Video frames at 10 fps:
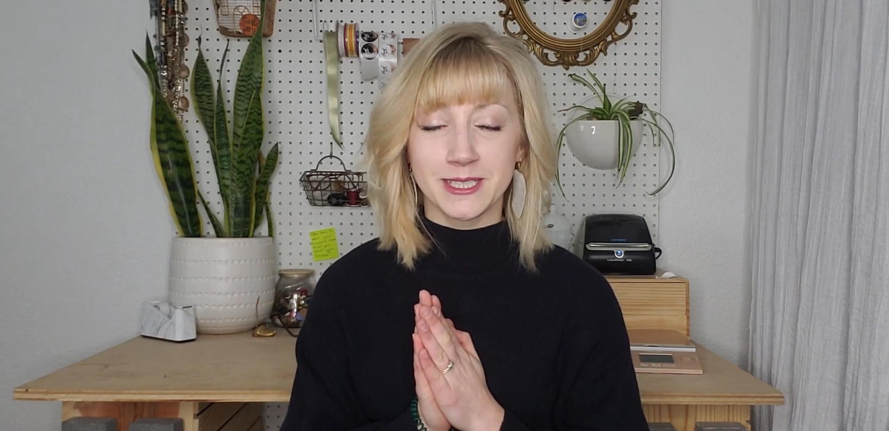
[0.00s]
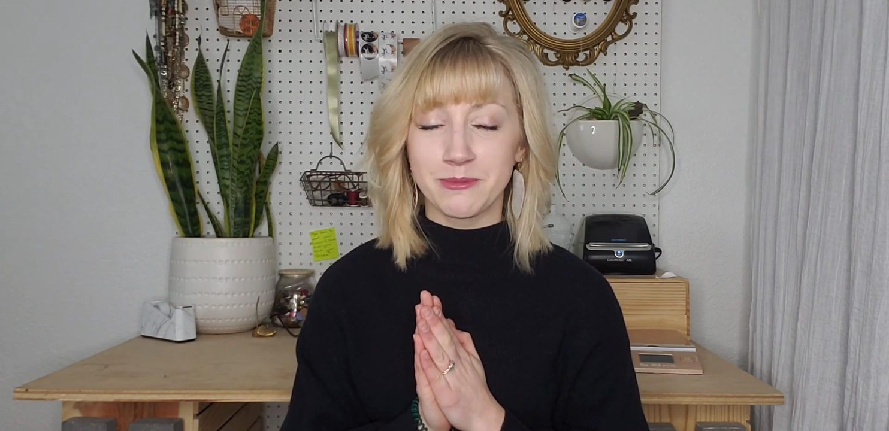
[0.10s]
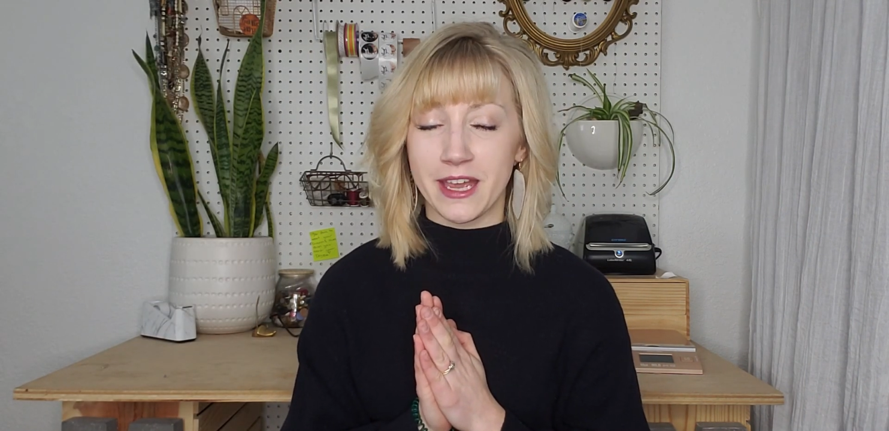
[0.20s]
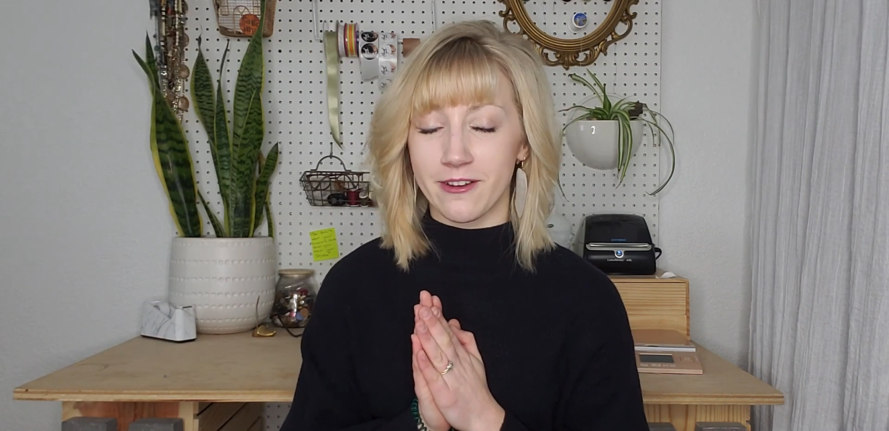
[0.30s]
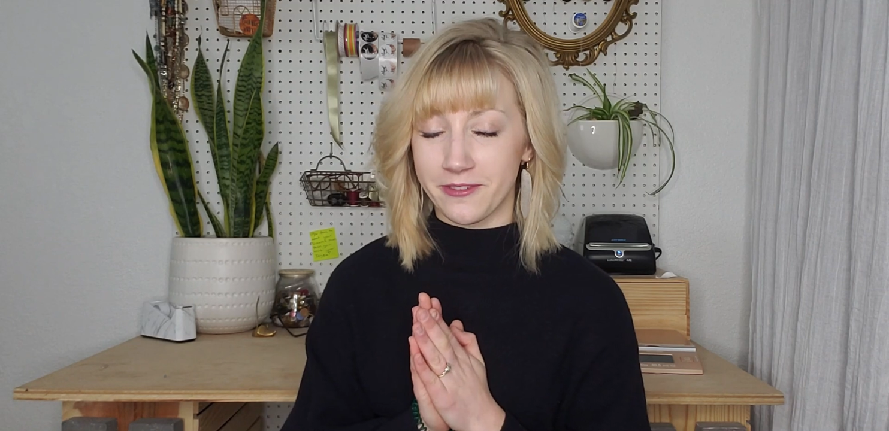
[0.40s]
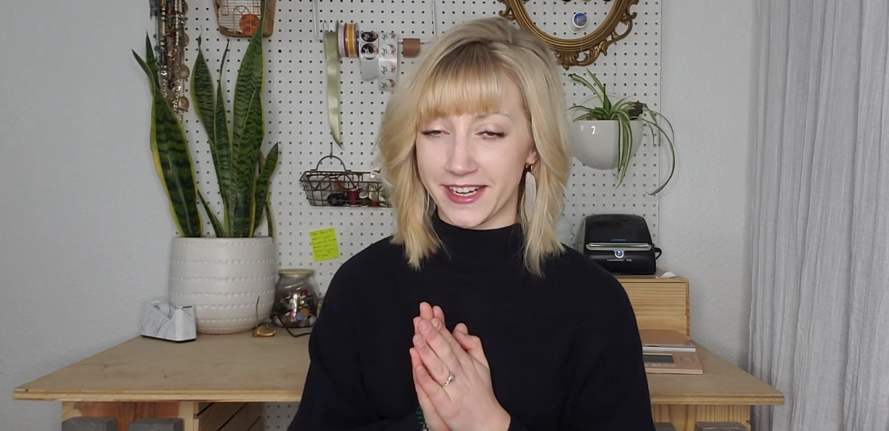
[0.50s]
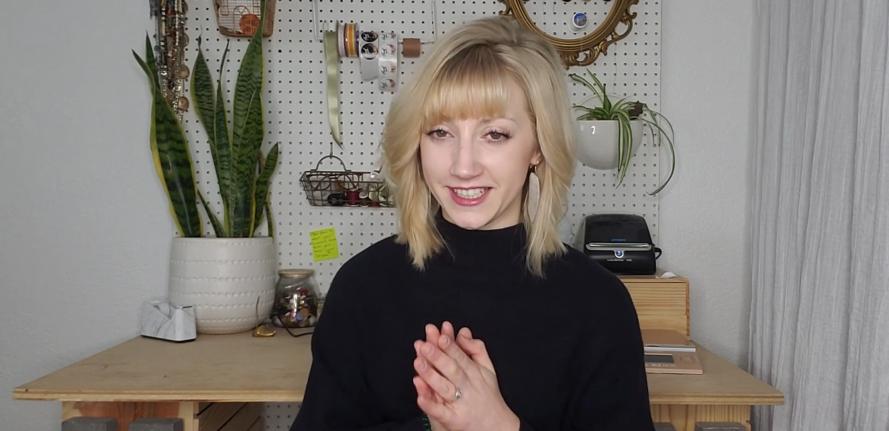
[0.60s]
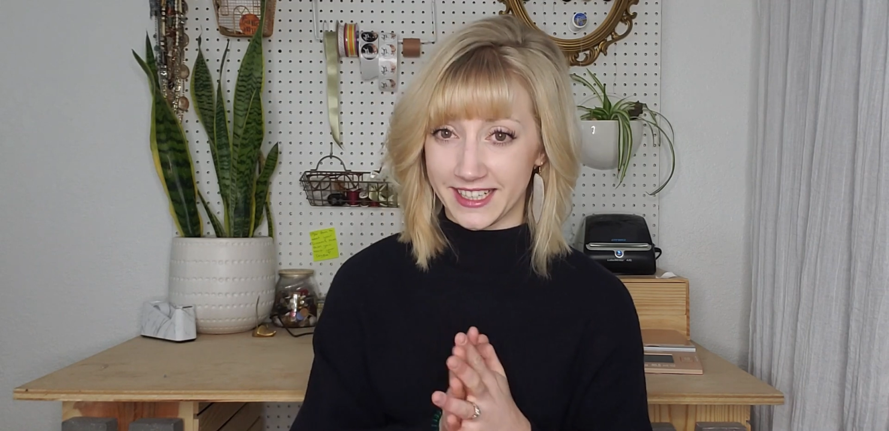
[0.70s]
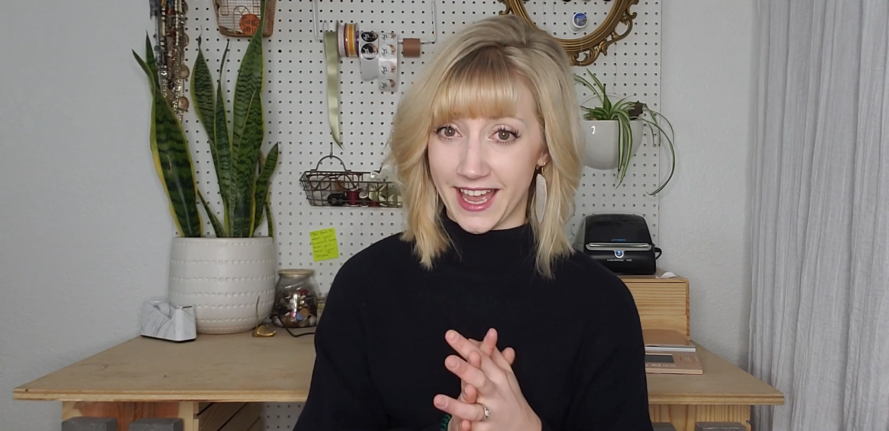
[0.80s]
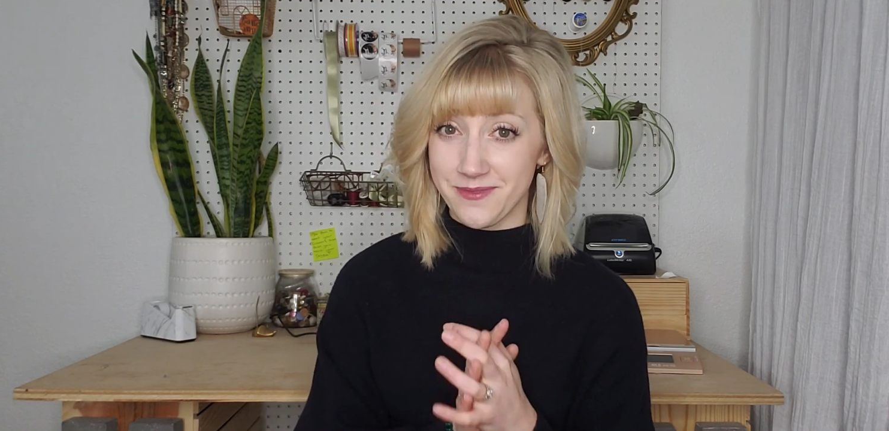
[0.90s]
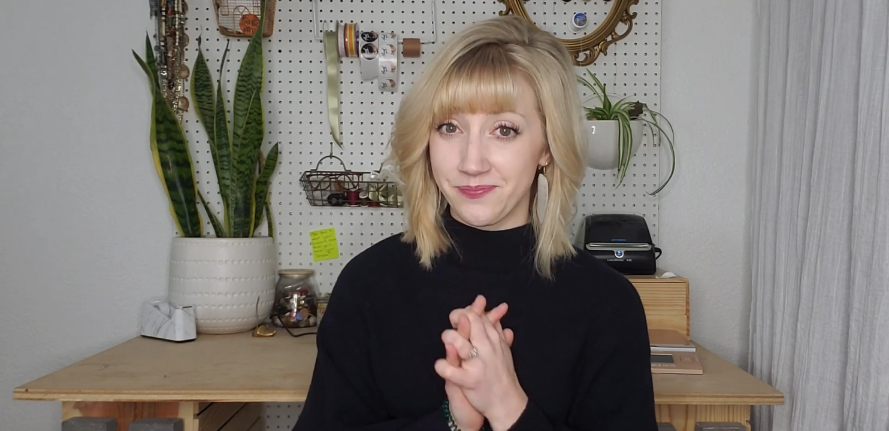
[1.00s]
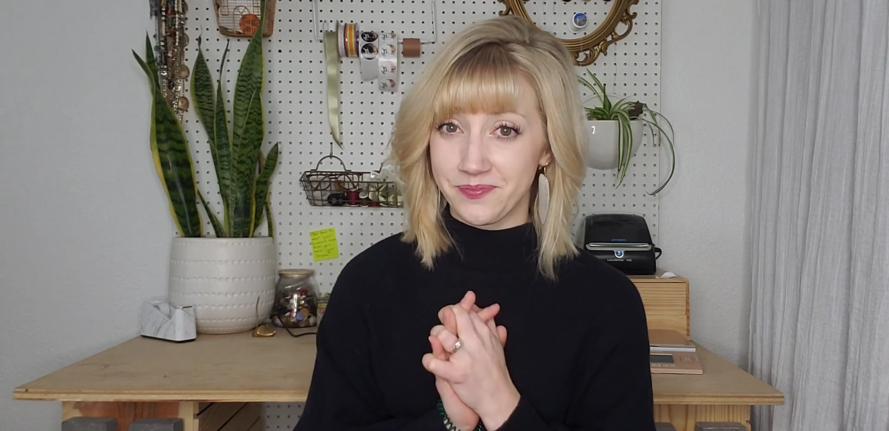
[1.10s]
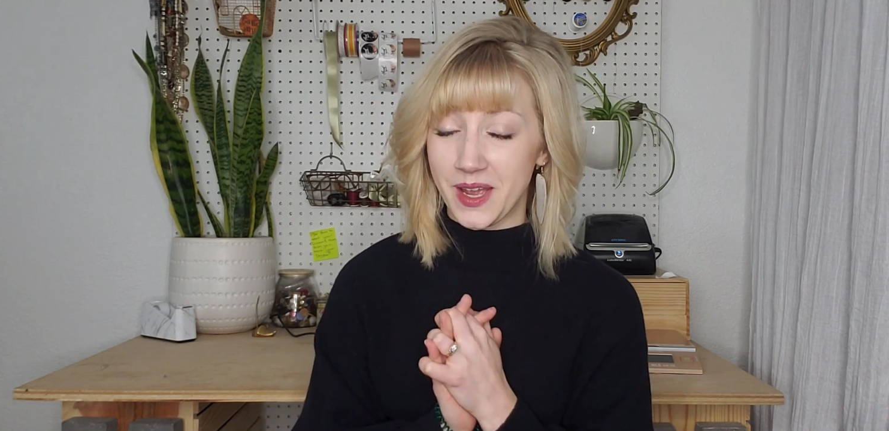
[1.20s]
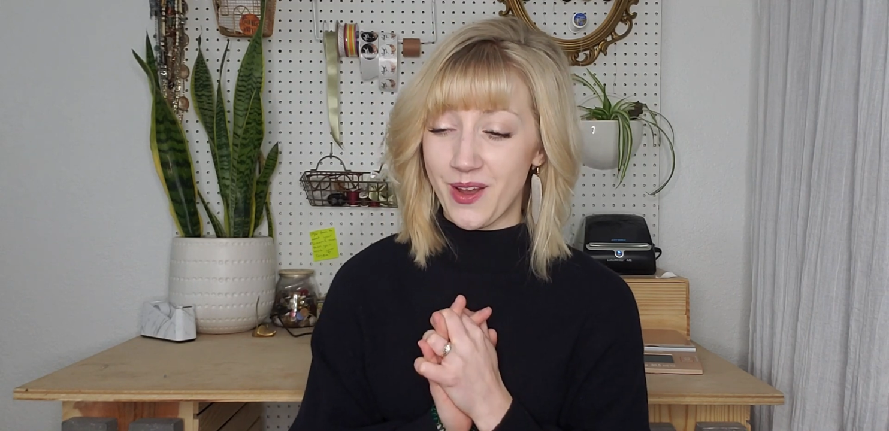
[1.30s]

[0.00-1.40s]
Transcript: someday I'll find it again.